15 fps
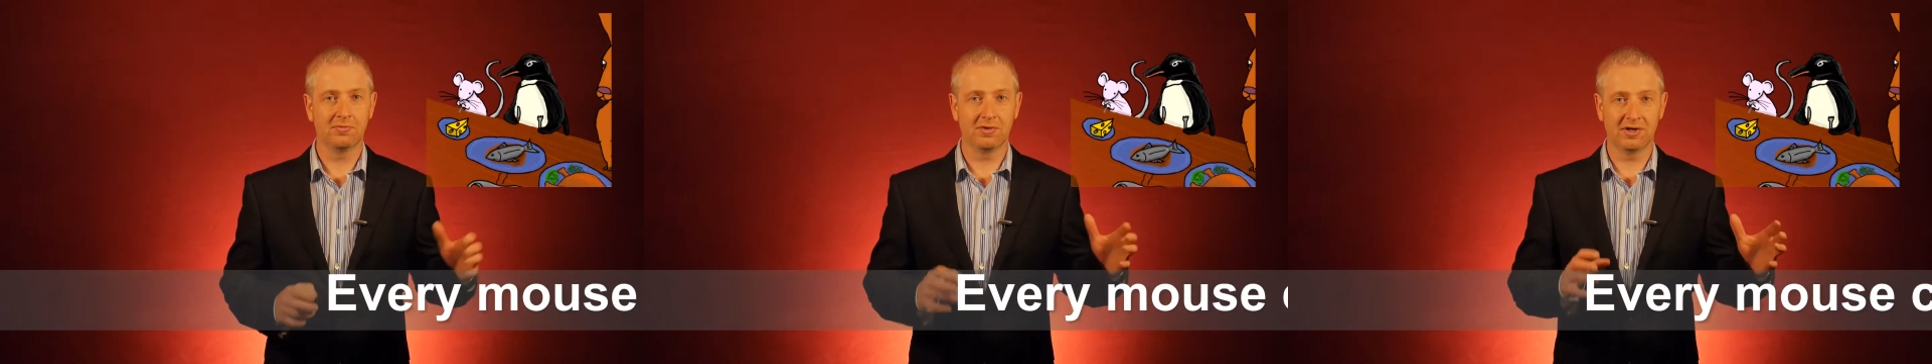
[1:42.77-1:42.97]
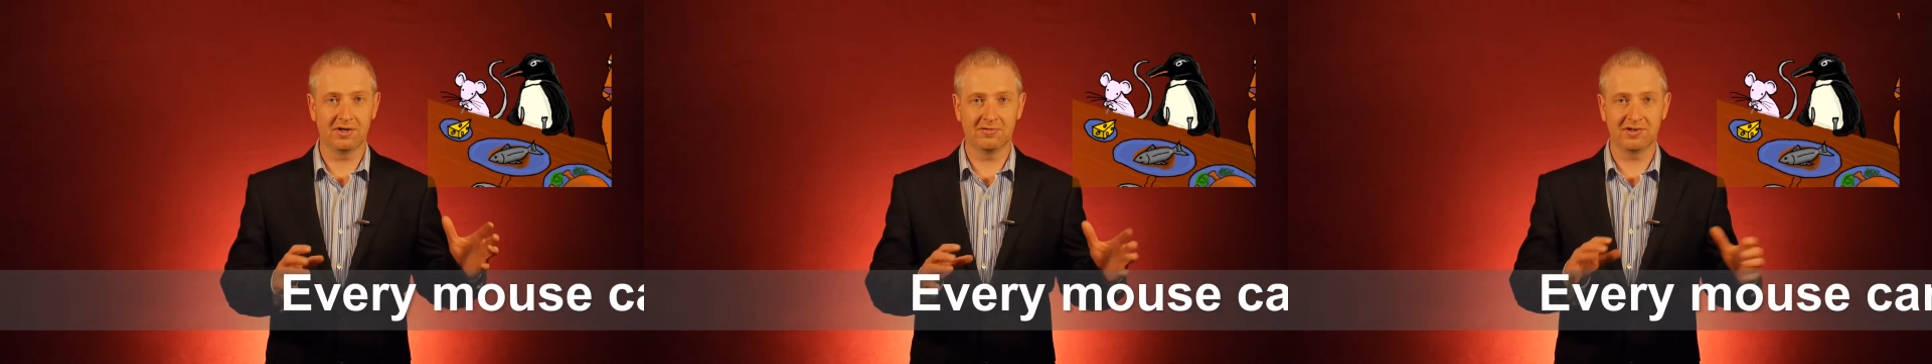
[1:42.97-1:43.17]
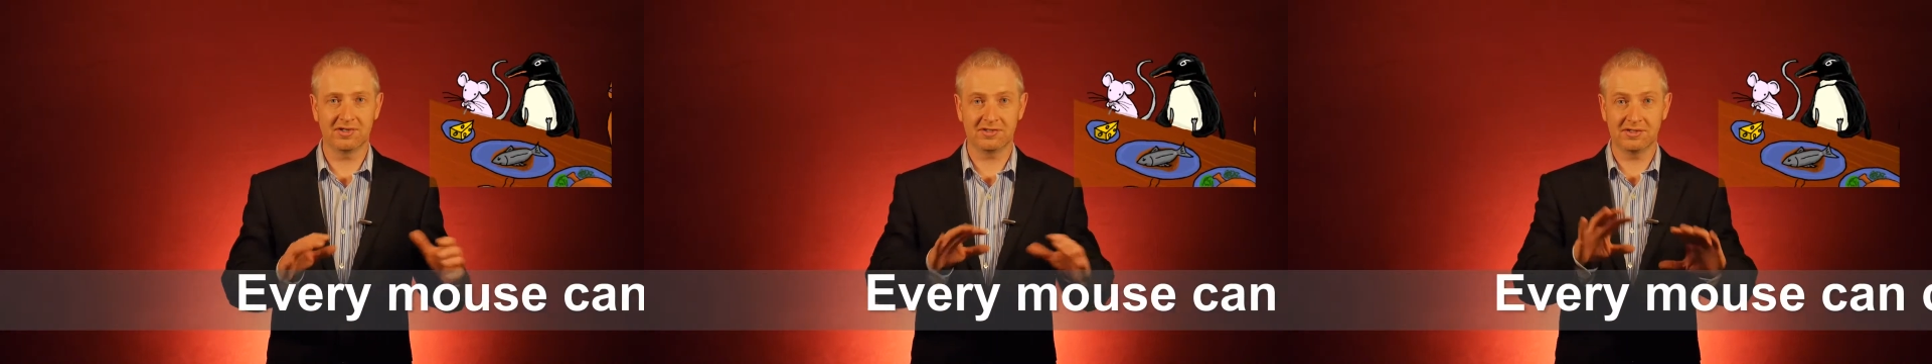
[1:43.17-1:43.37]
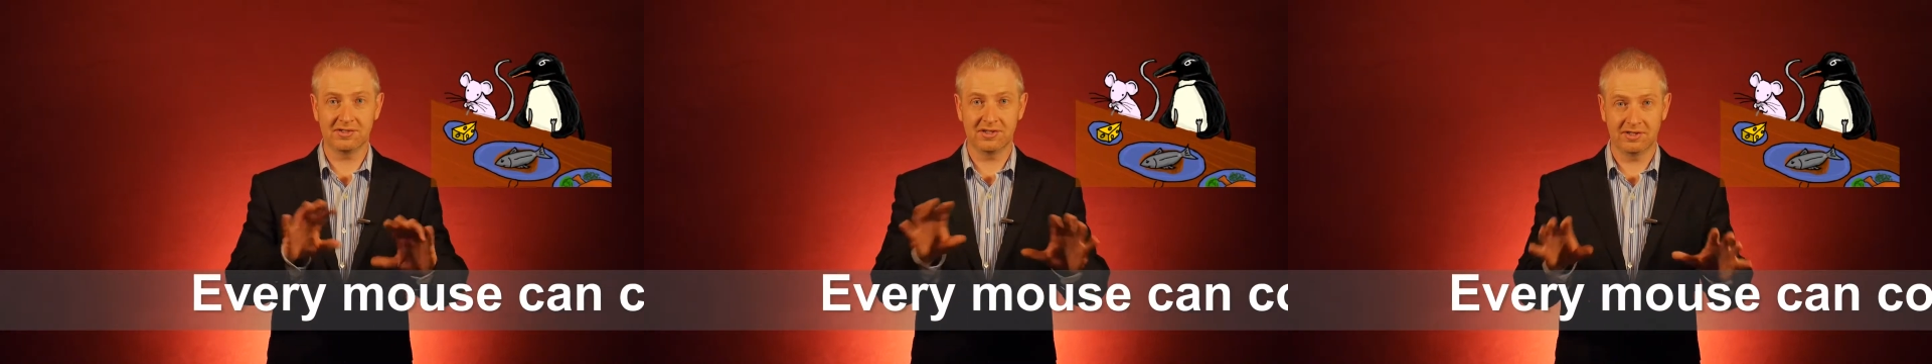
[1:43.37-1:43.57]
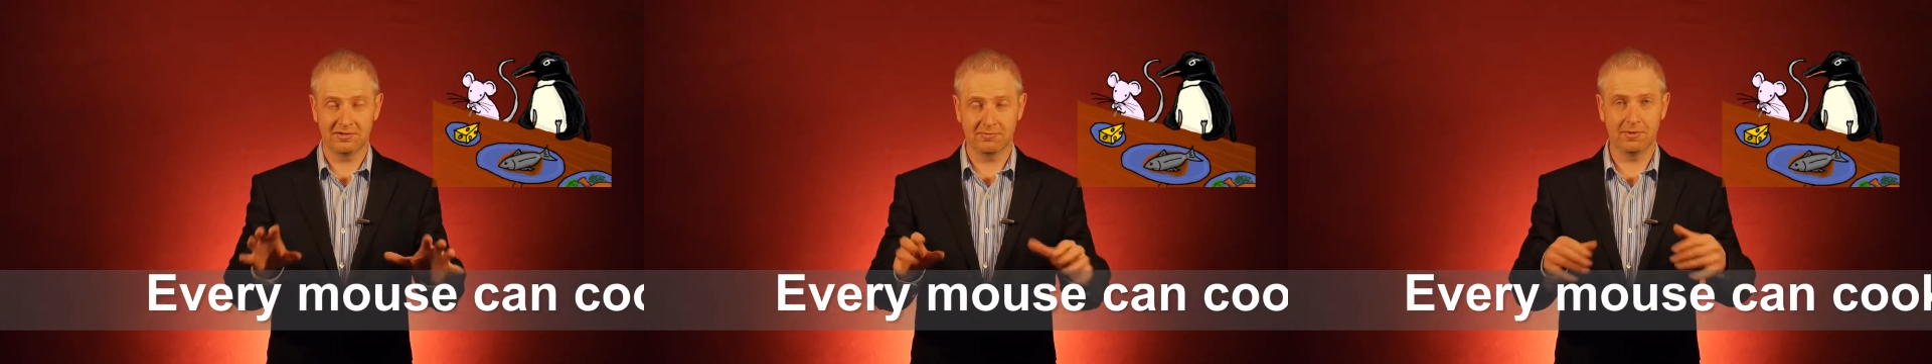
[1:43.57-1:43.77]
We're
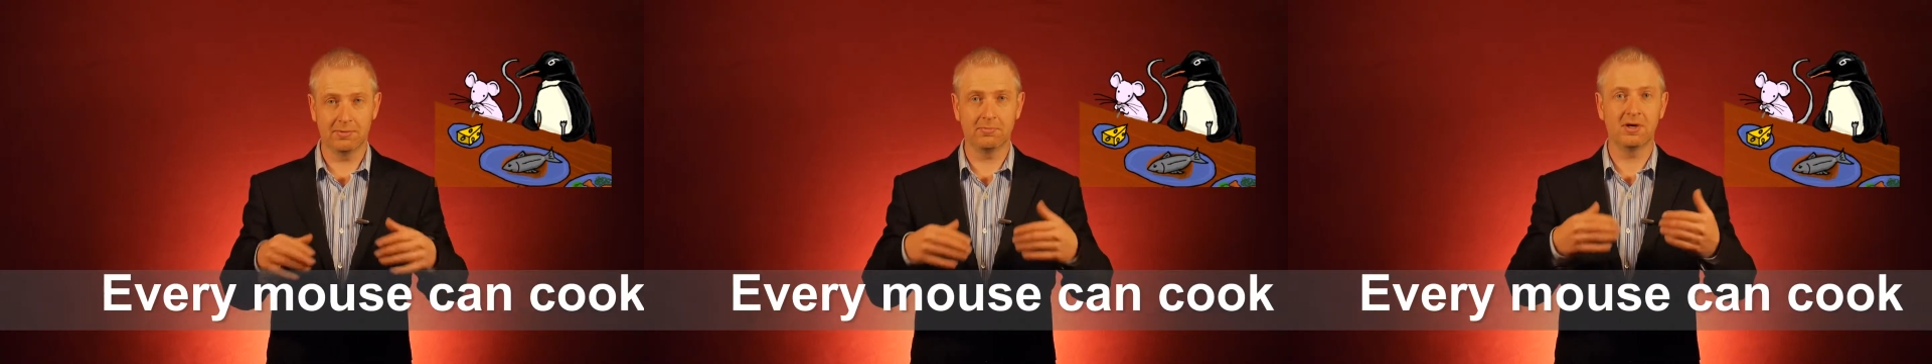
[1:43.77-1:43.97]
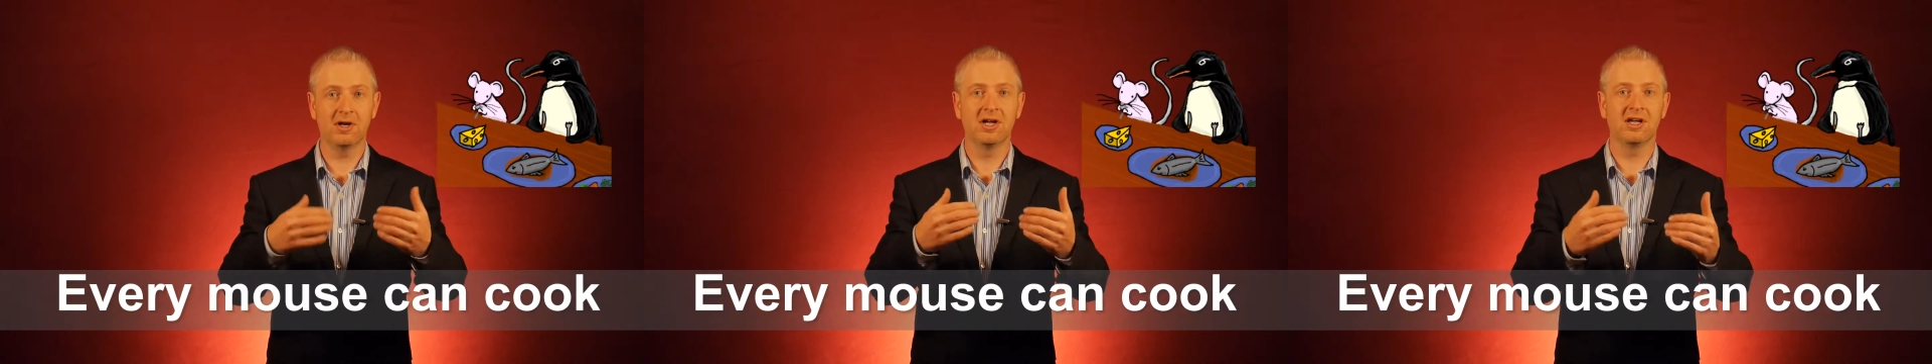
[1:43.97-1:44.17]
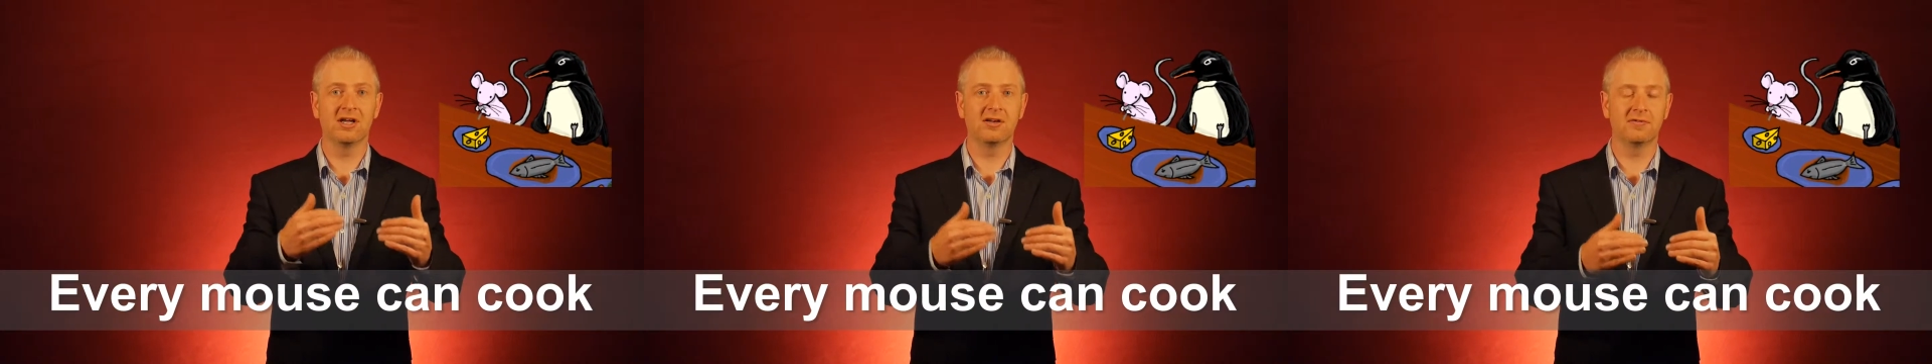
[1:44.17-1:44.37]
interested, remember,